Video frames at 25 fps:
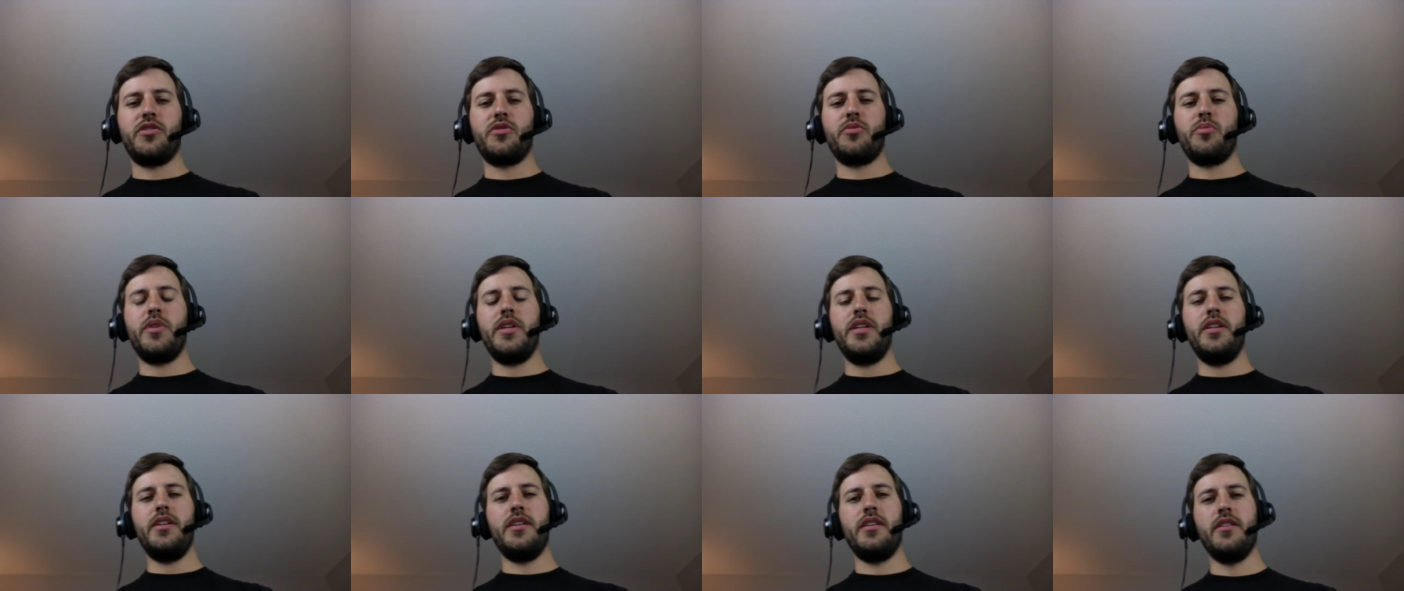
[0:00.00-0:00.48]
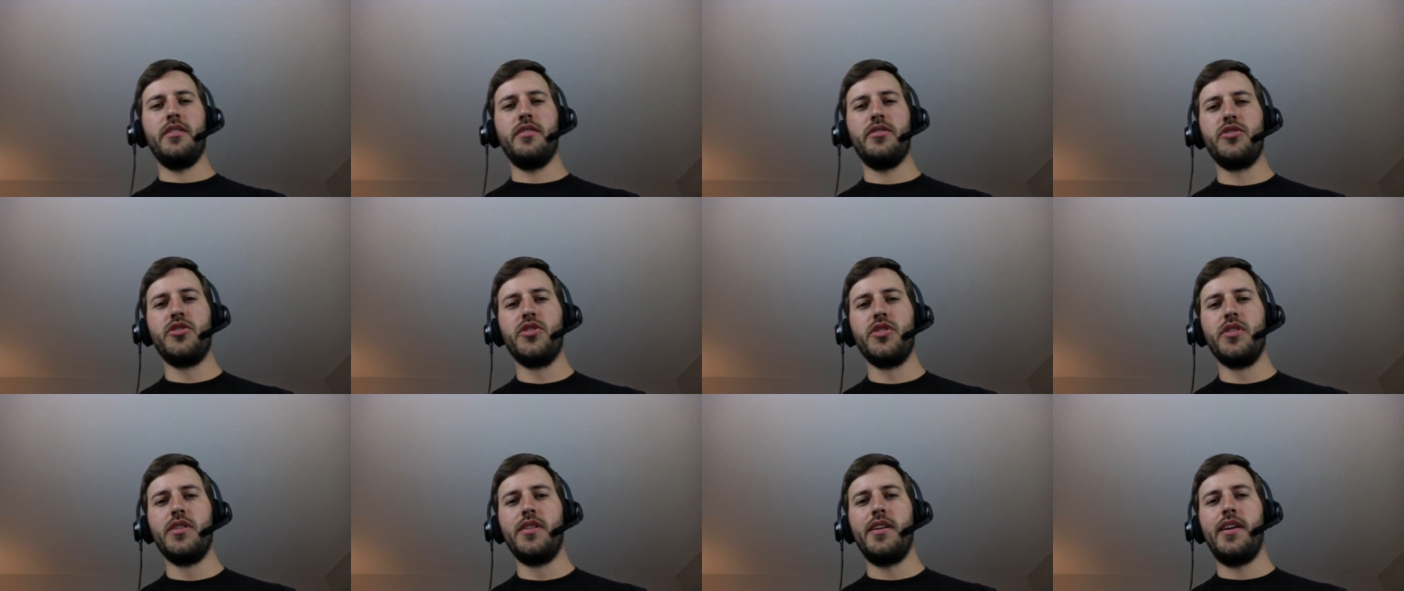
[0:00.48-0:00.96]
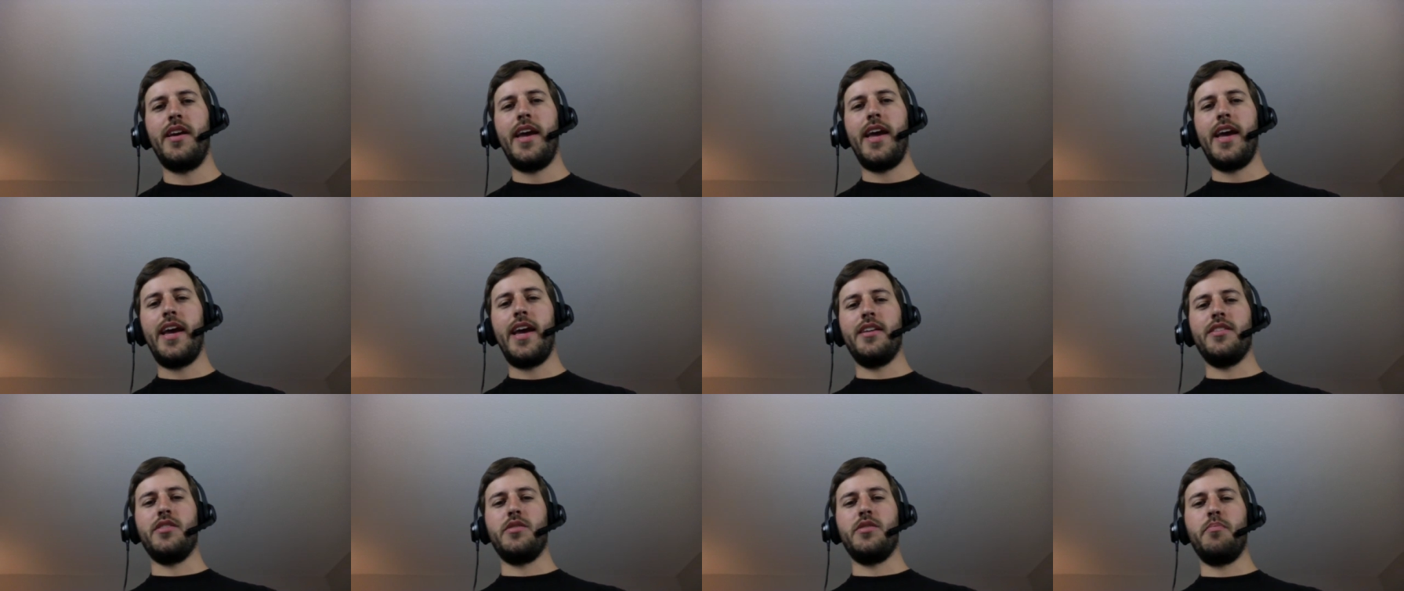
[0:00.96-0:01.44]
three years
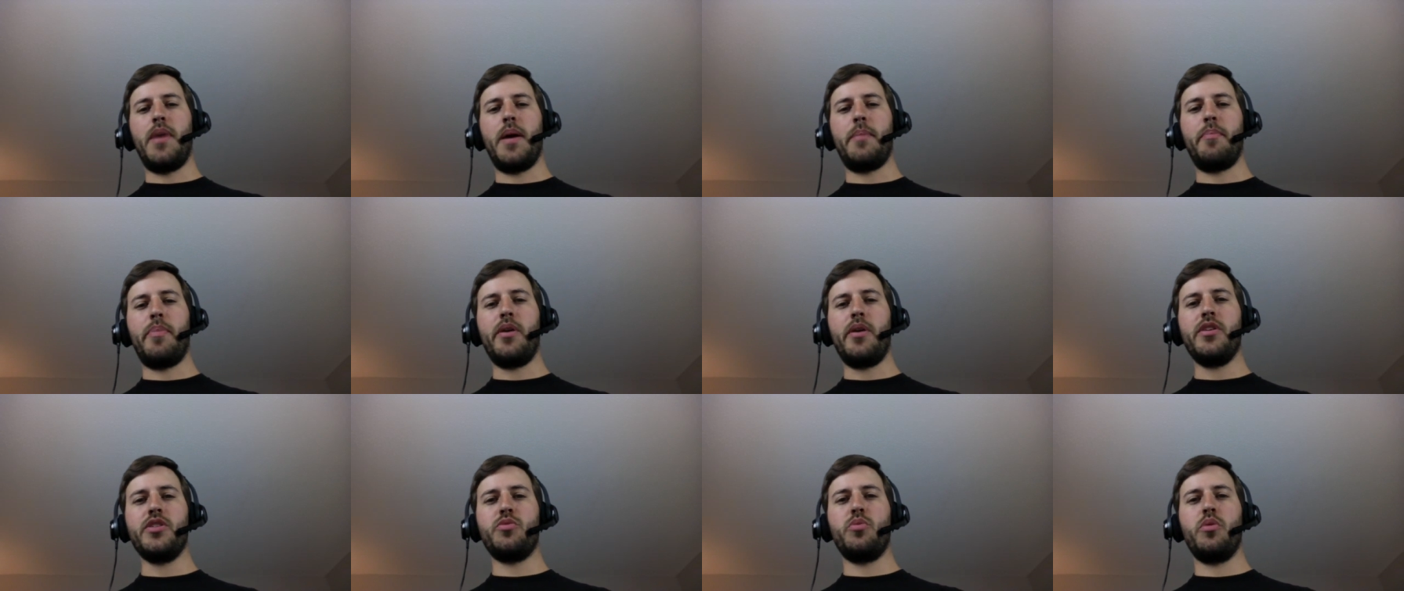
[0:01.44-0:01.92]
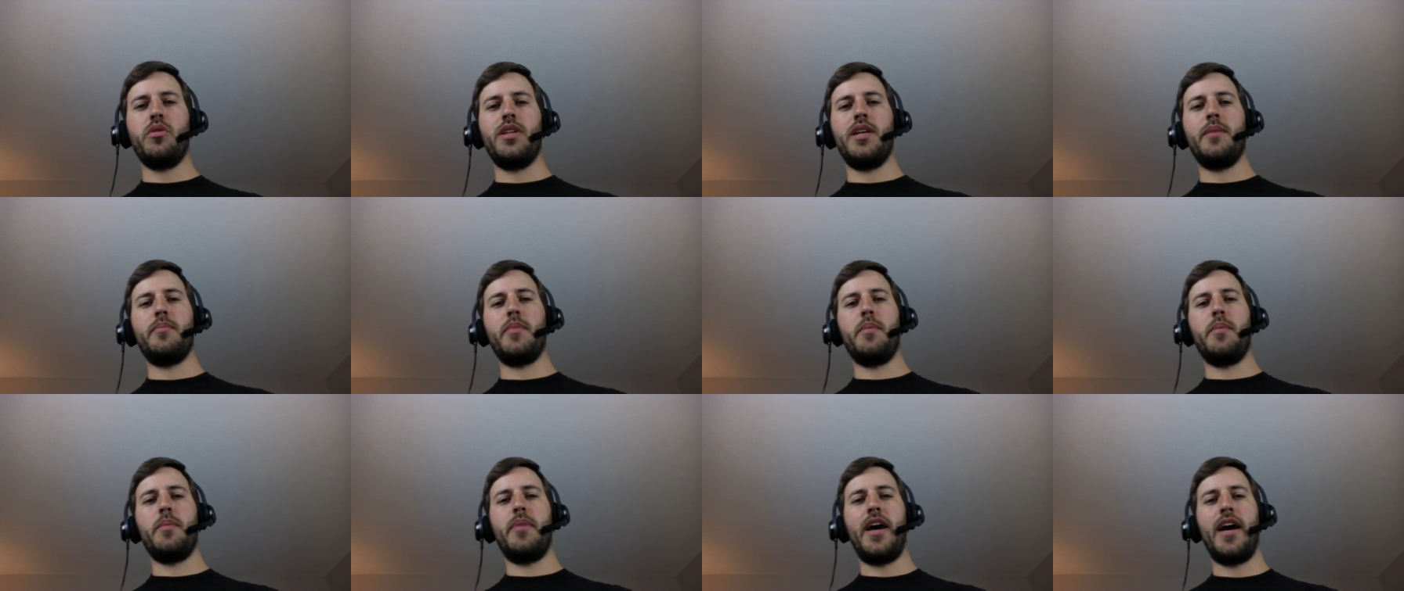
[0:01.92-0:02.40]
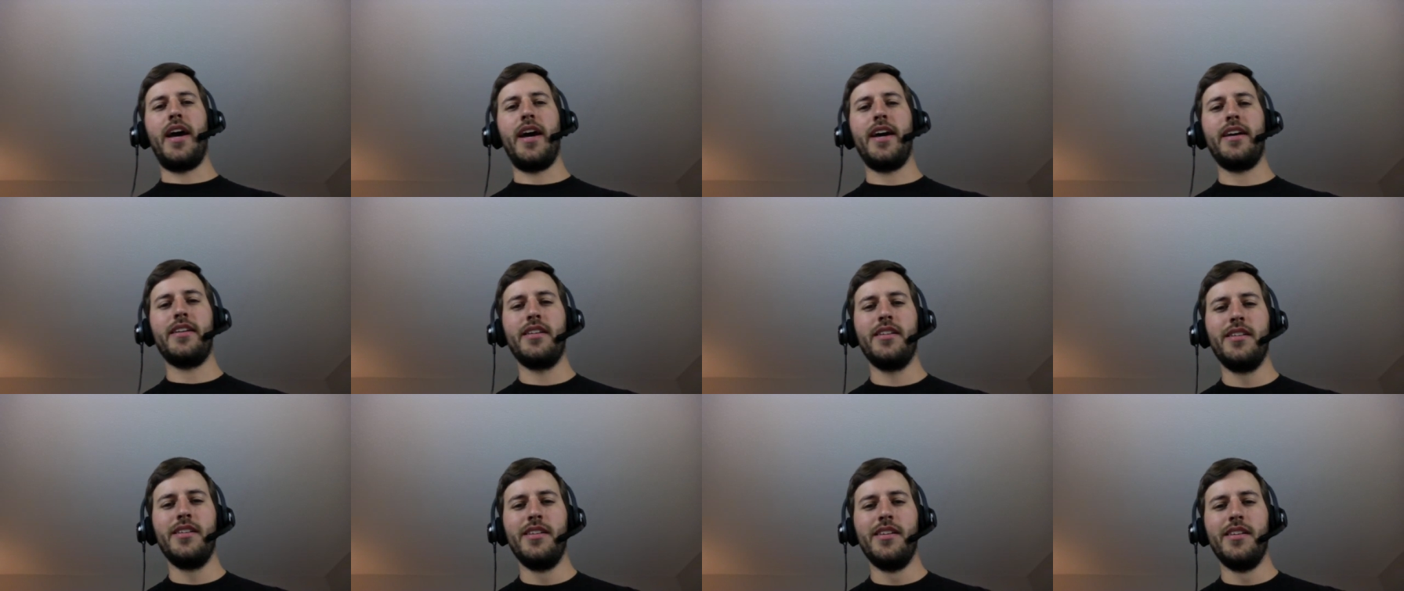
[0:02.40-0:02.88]
and my parents won't let me back